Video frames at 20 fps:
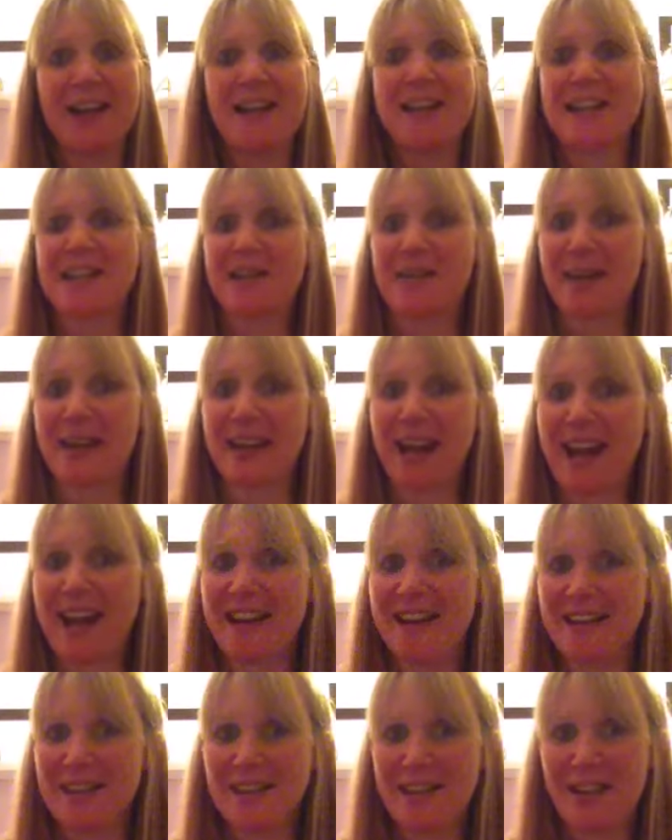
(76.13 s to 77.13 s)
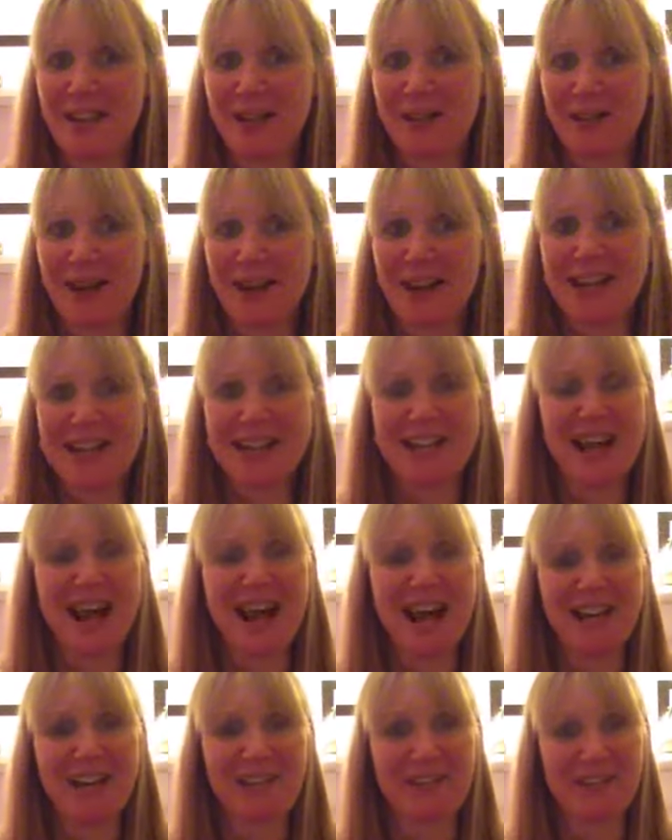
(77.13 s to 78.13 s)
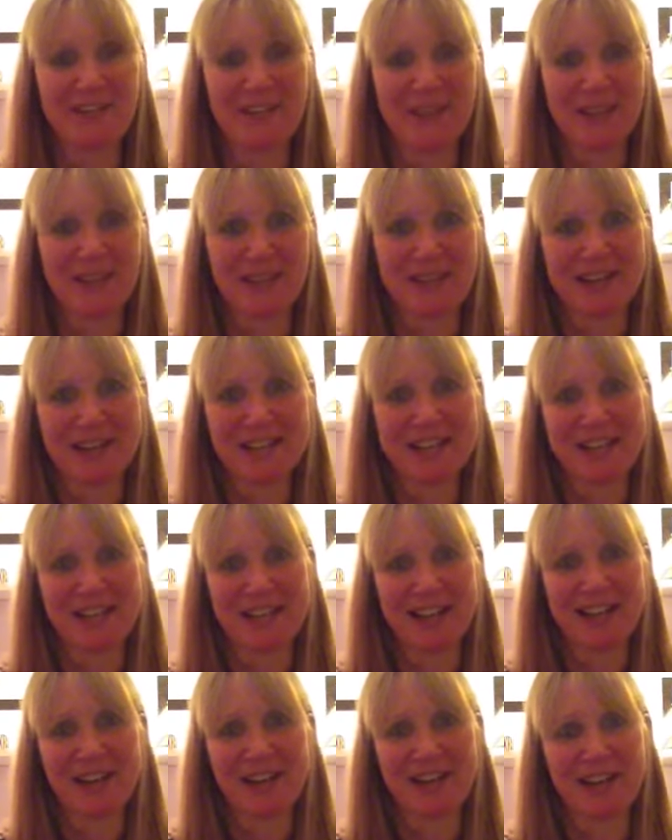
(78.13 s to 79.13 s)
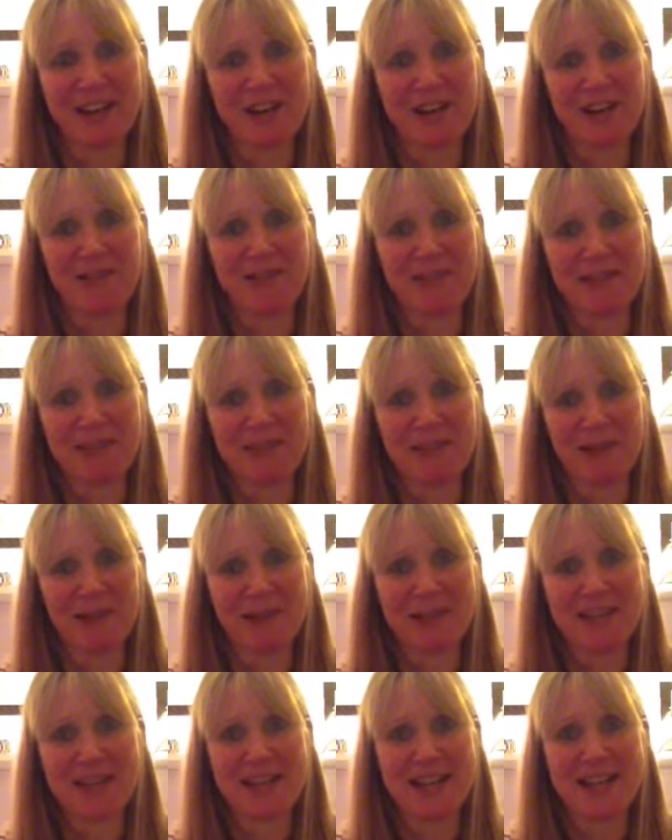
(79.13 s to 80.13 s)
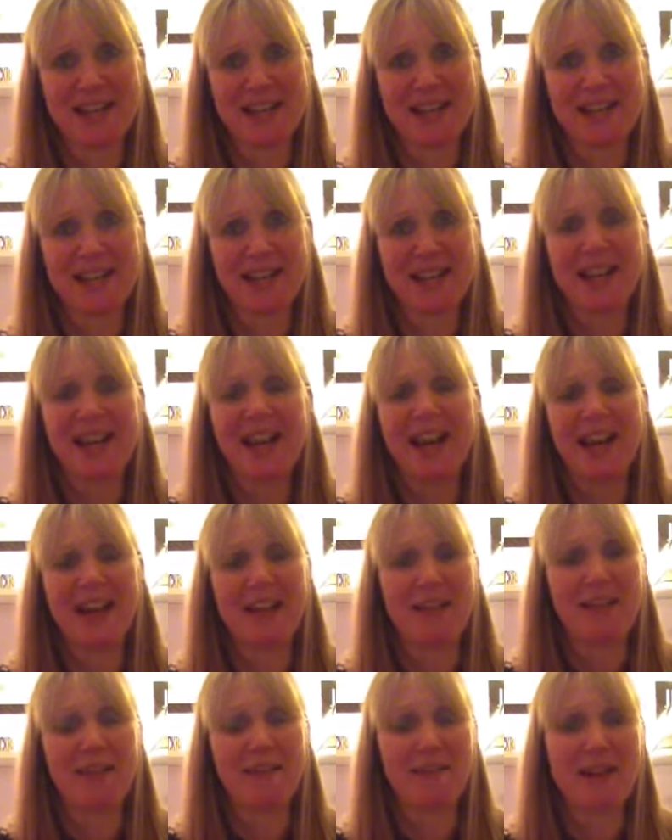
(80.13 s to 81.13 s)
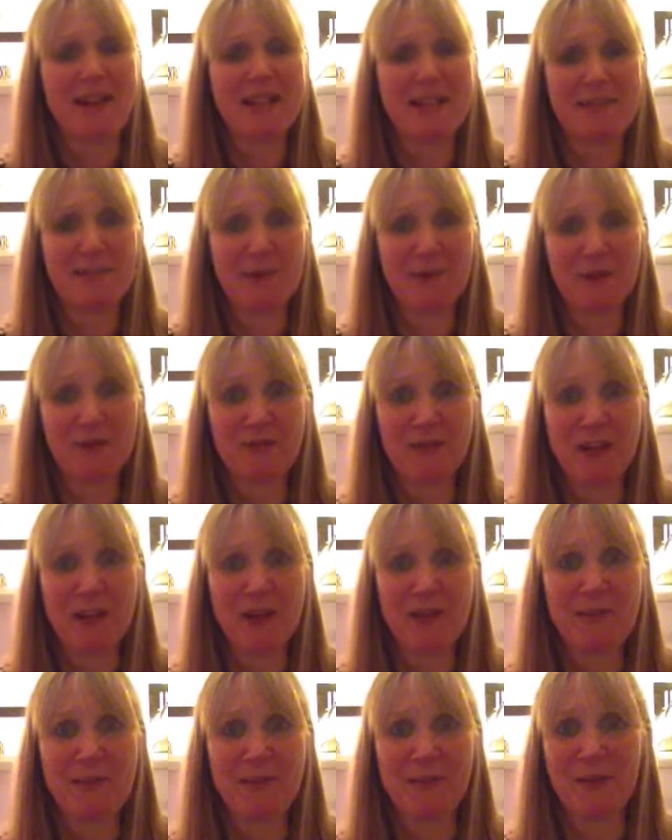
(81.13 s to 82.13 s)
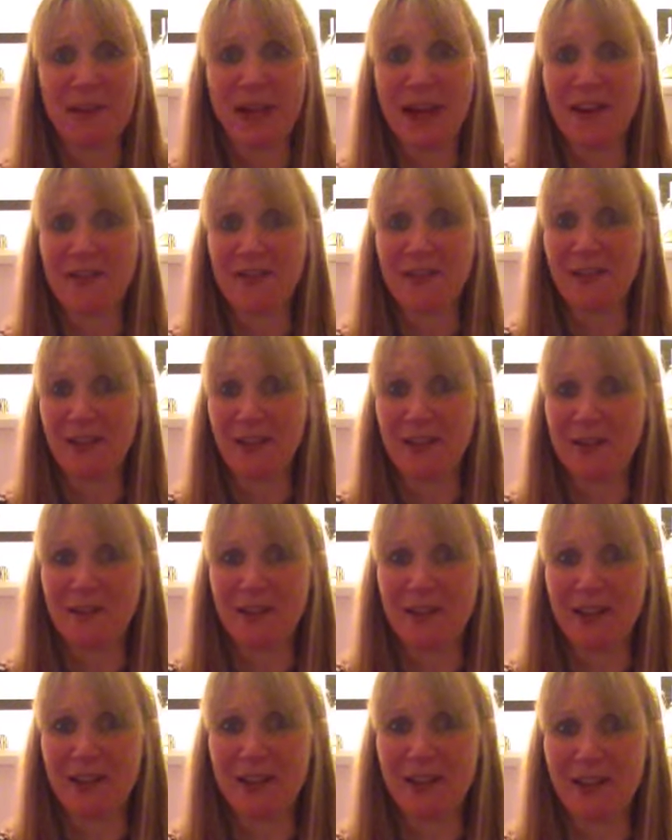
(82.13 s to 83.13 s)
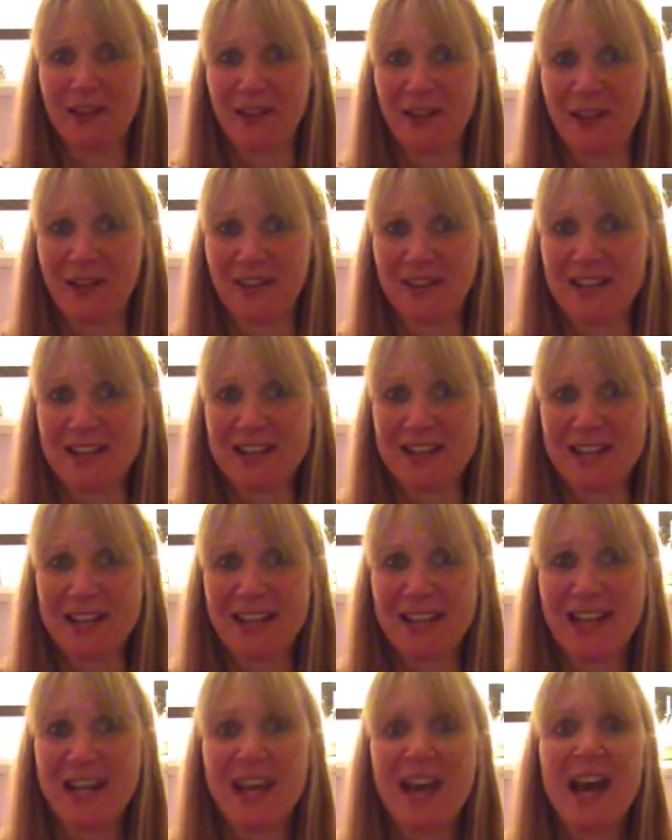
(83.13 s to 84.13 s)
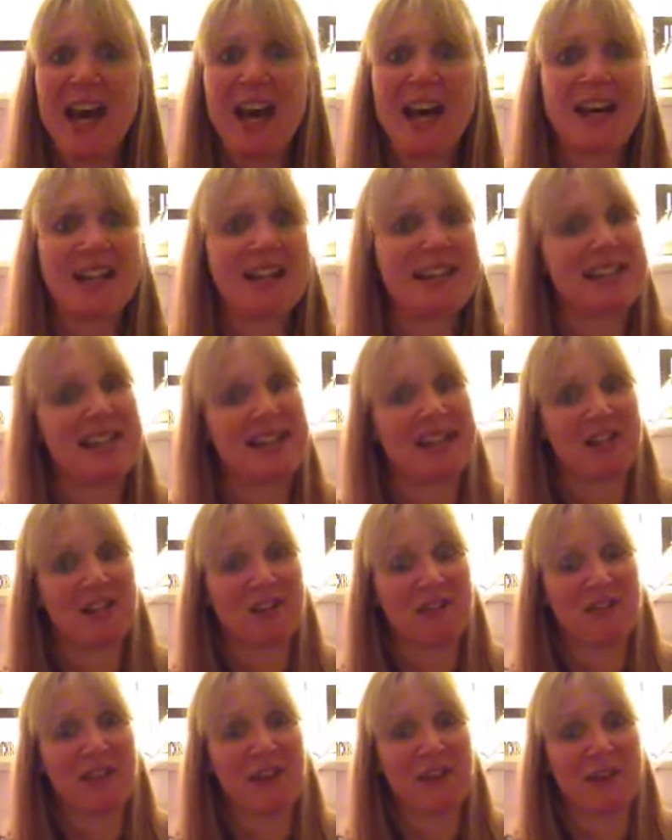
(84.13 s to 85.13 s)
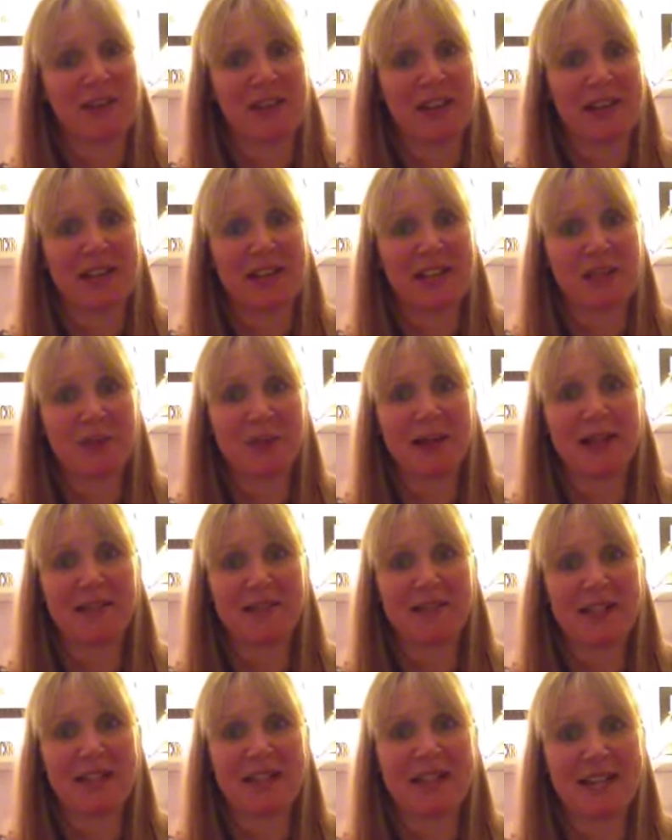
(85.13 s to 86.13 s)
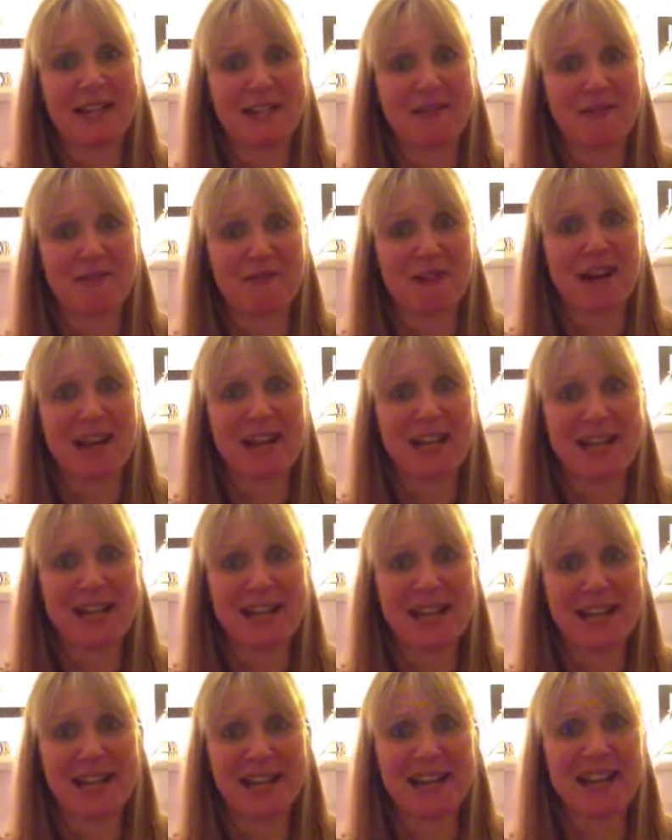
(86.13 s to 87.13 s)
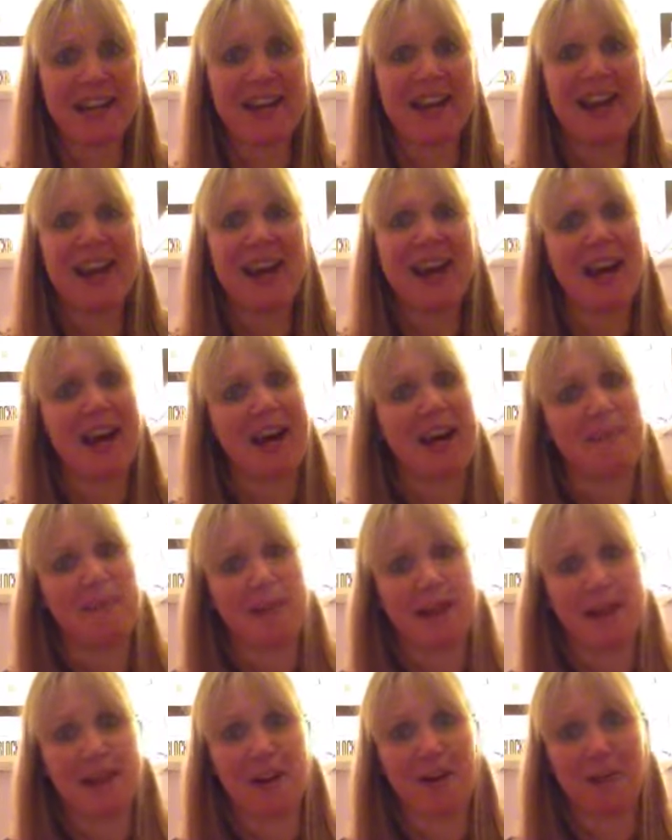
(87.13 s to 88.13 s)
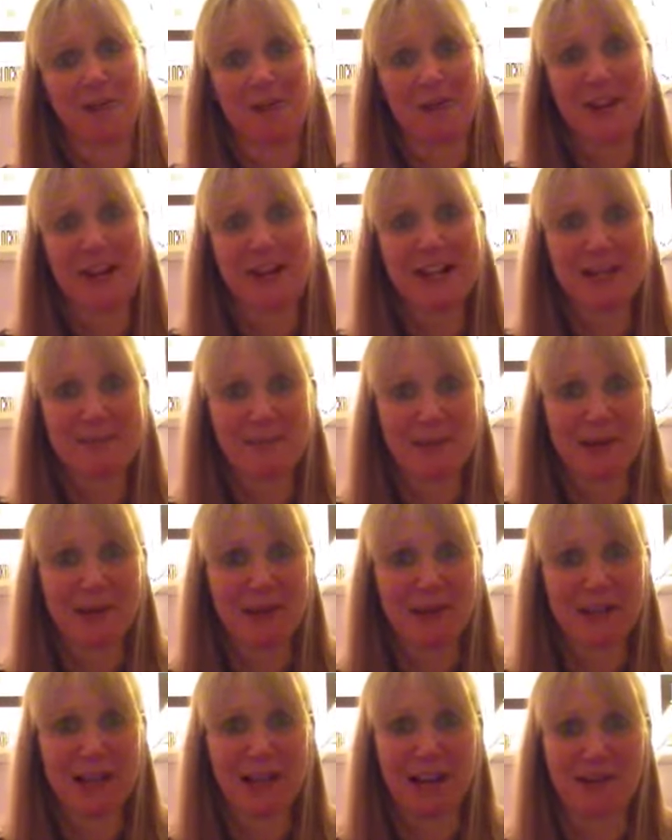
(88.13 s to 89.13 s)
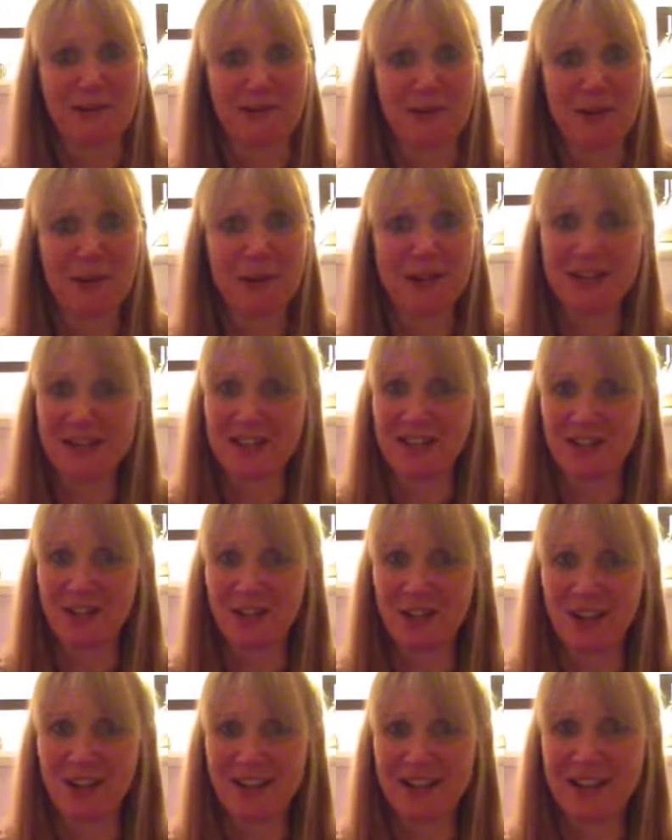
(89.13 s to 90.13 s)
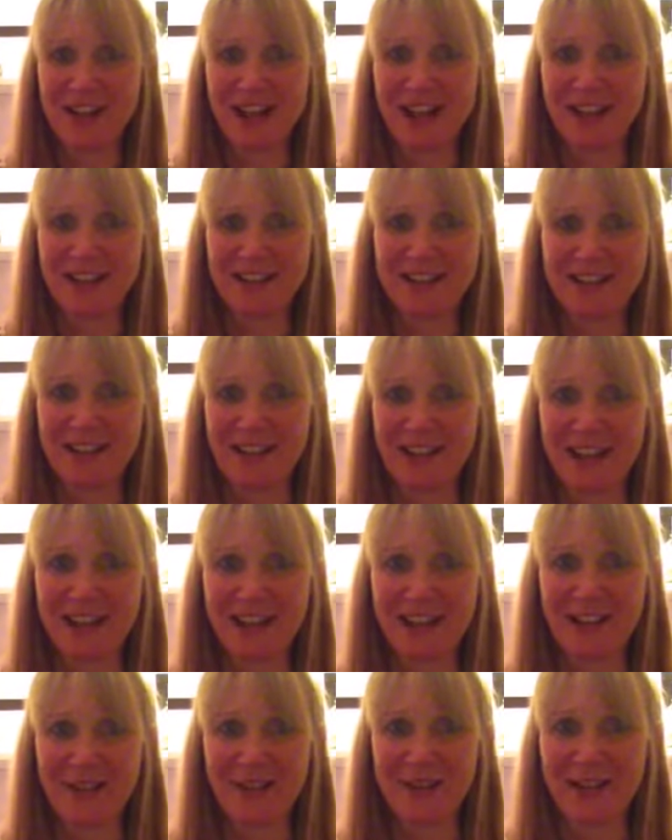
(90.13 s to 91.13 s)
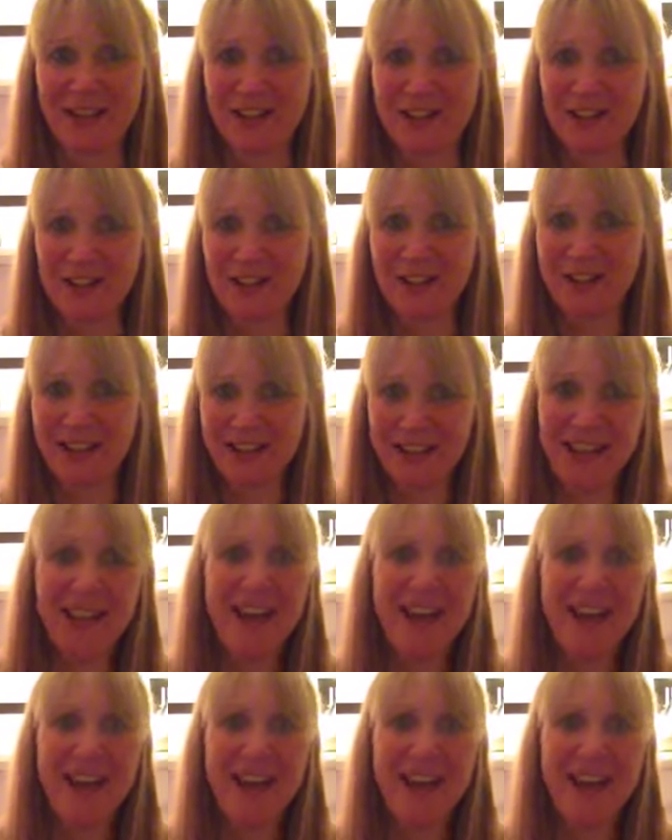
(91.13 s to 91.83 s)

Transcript: So again, as always, I look forward to seeing your responses in the Facebook group. If you haven't come along already, uh, search for the twelve days of writing um, on Facebook and request to join, and uh, you can join.